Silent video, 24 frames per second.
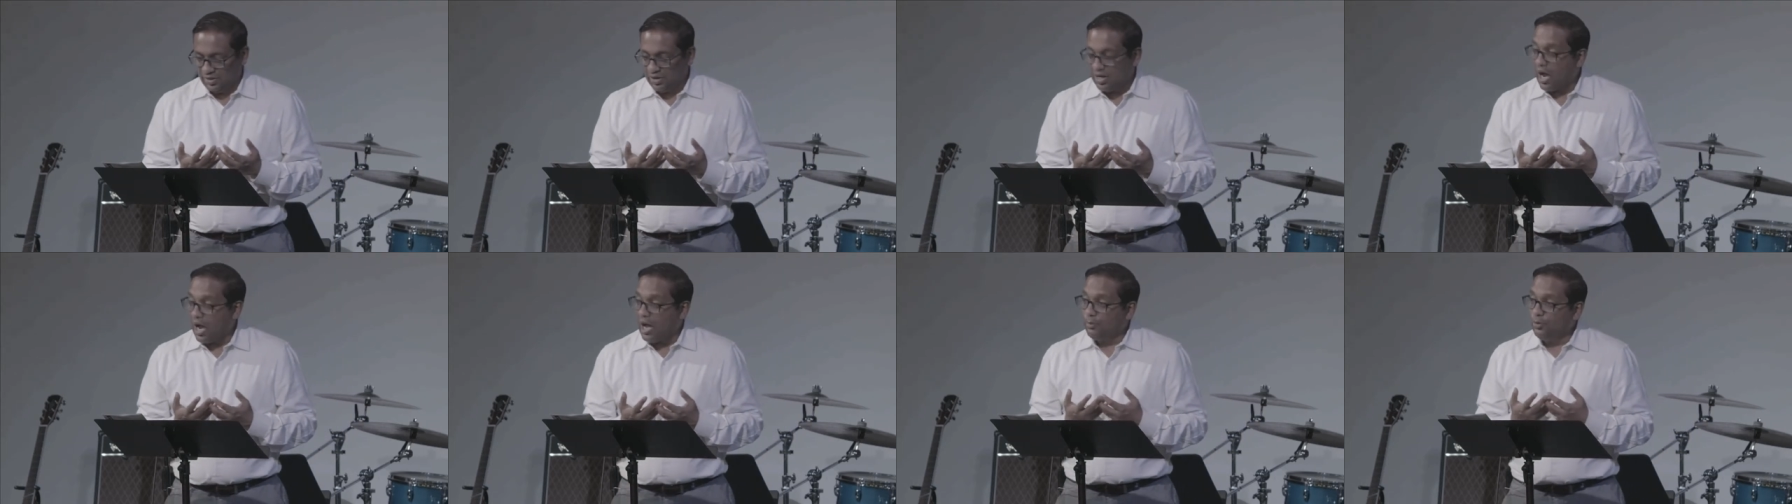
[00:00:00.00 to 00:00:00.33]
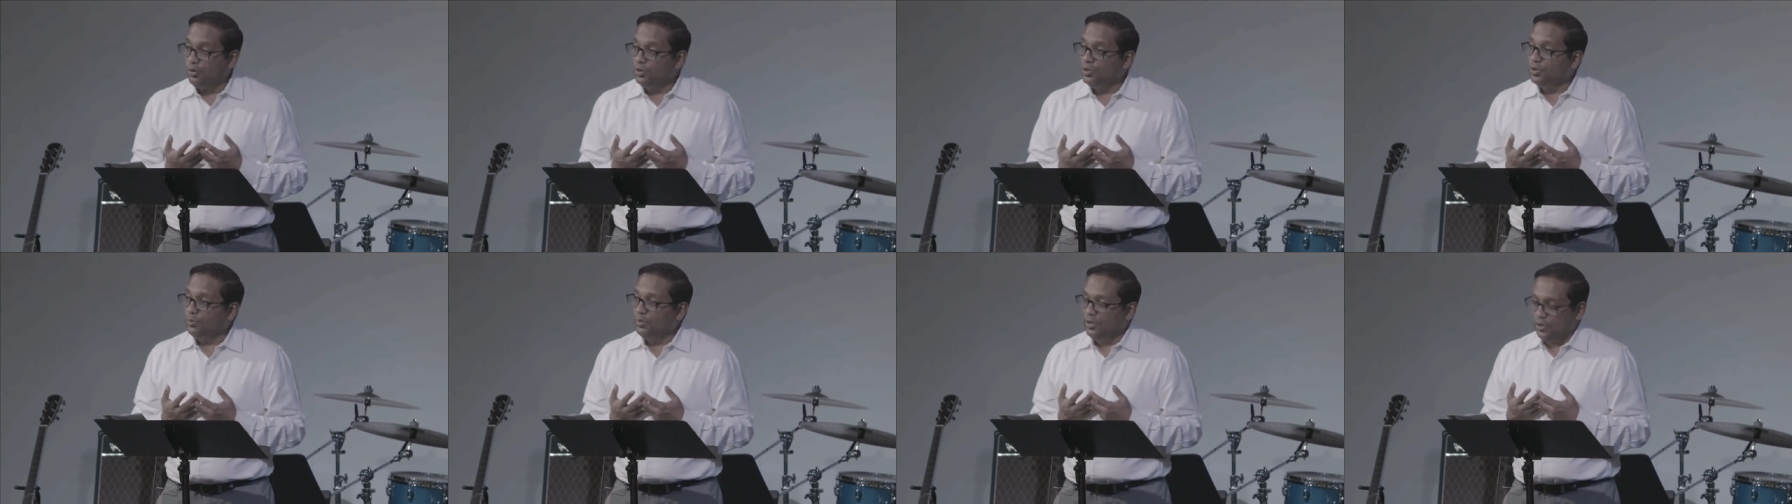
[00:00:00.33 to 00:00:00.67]
I'm
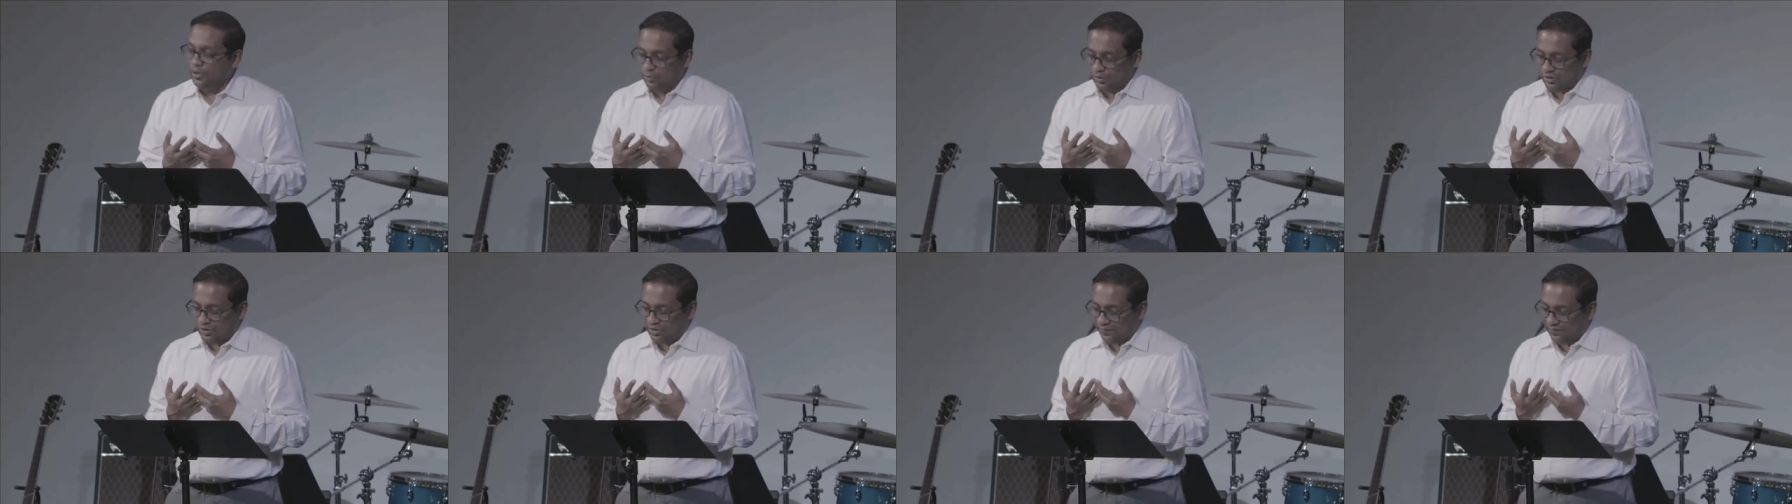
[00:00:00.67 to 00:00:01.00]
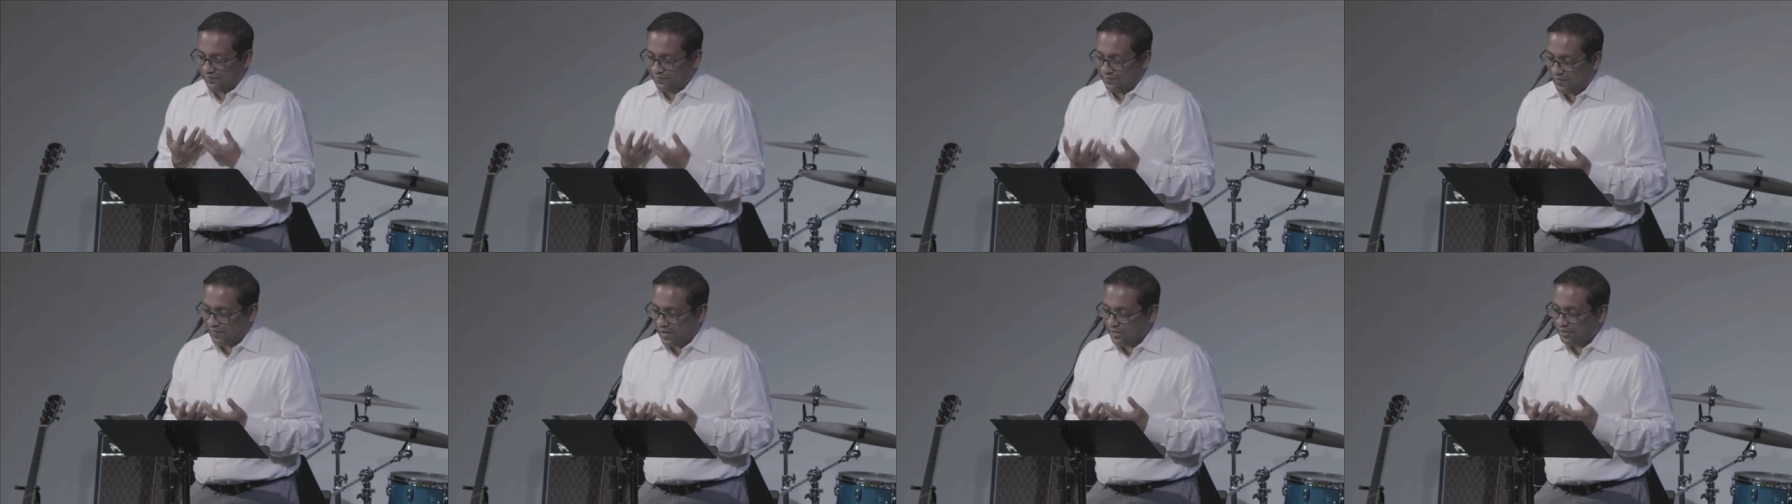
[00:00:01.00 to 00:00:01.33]
going to be with the
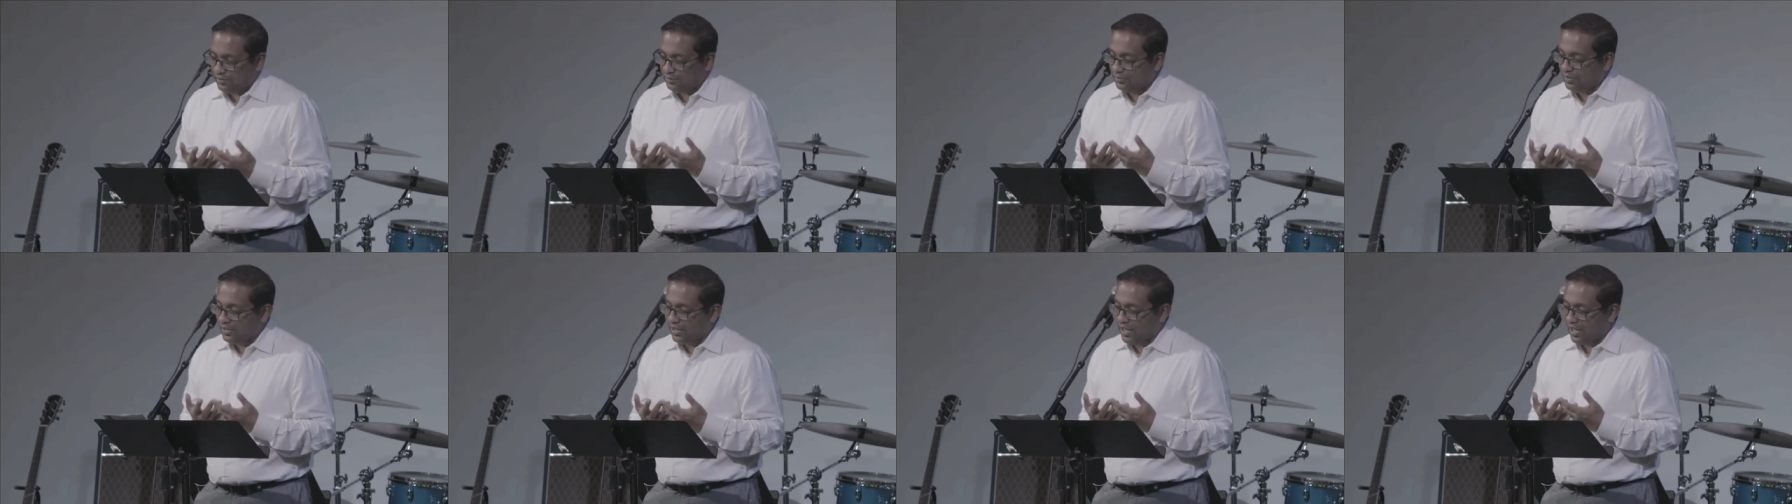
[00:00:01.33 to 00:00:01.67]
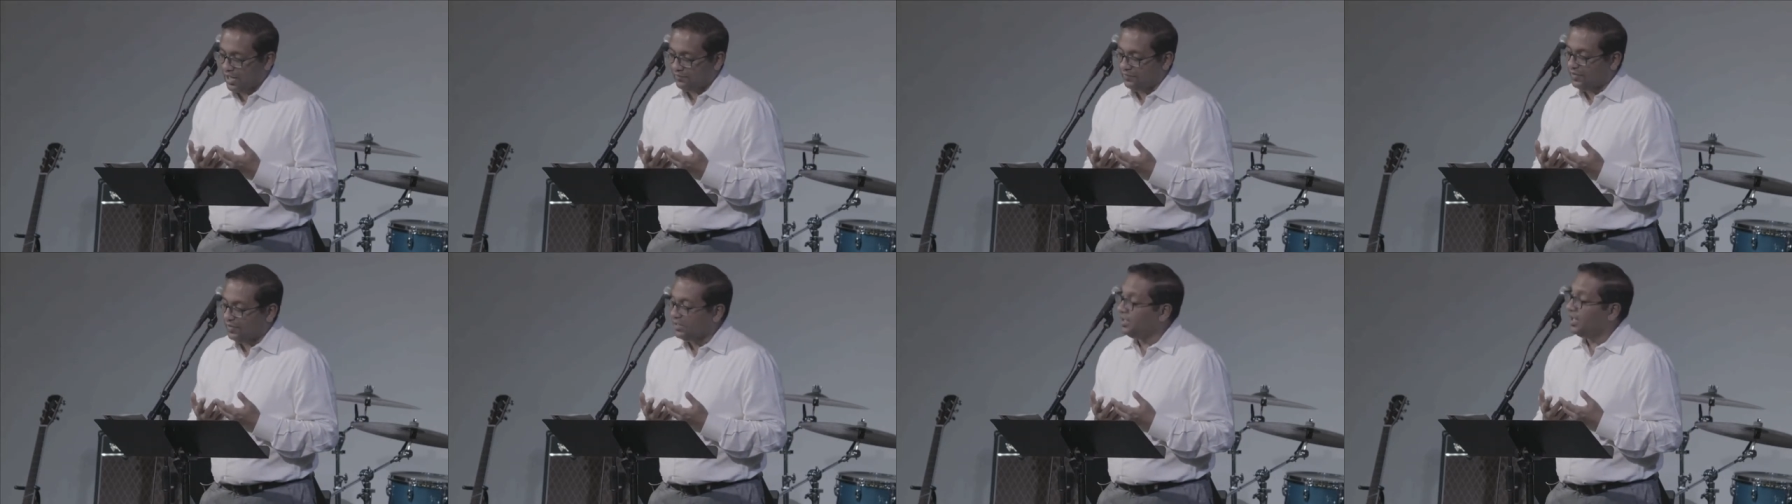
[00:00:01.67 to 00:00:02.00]
Father in
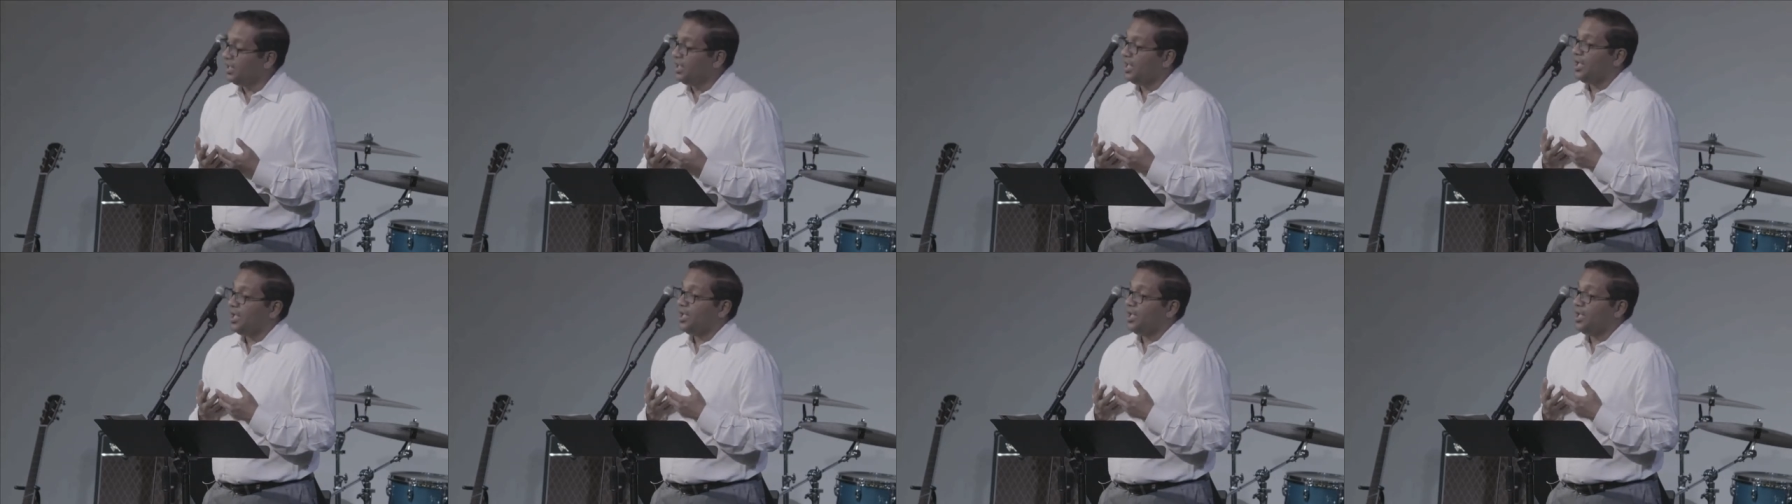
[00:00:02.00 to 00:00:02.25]
heaven,